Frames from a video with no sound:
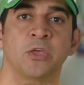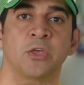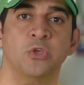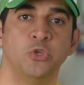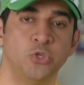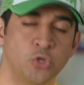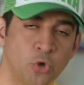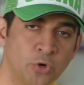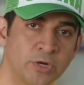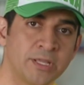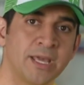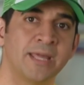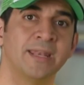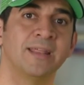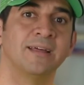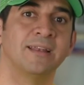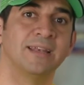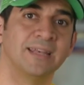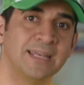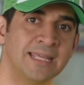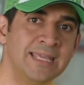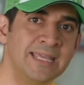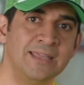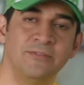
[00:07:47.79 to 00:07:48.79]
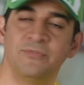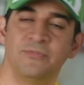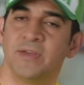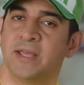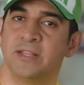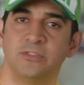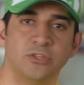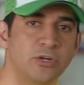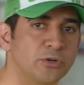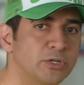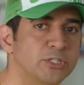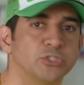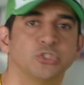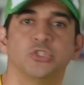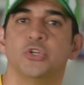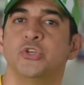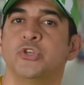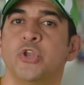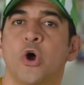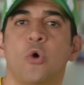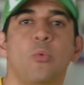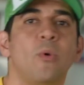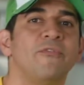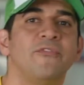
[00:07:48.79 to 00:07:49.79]
you're going to leave and there is
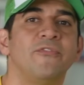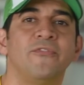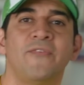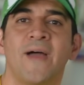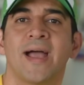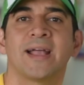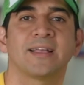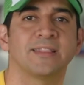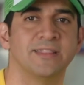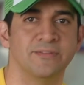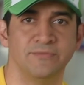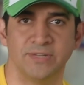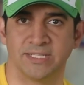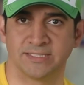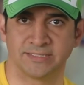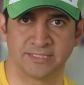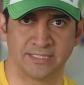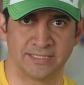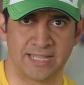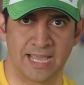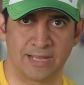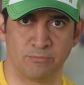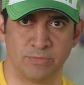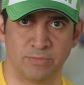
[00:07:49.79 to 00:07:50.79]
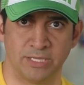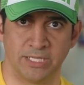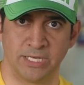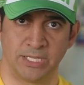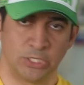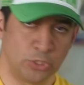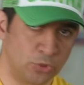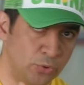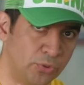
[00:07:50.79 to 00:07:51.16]
no effectiveness in that meeting.